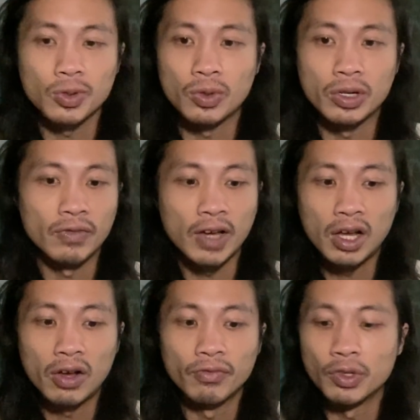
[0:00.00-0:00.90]
or
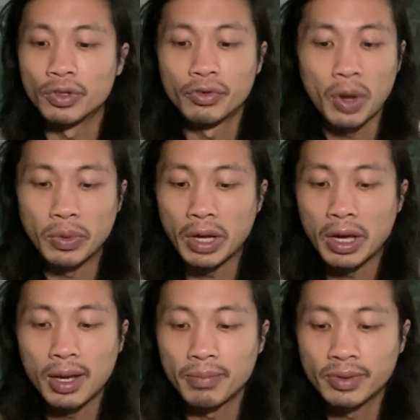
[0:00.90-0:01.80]
evolved or grown
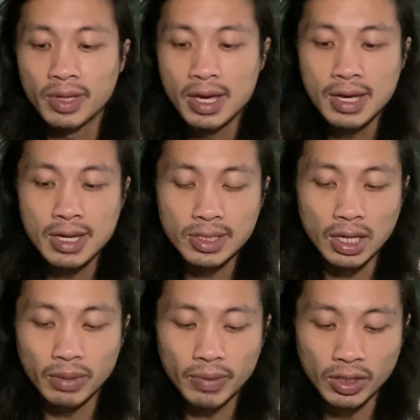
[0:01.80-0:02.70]
up.
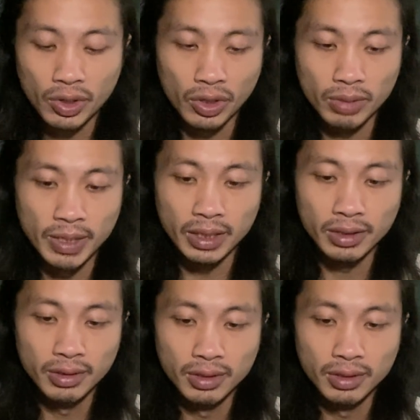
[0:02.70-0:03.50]
Tell me about the hermit.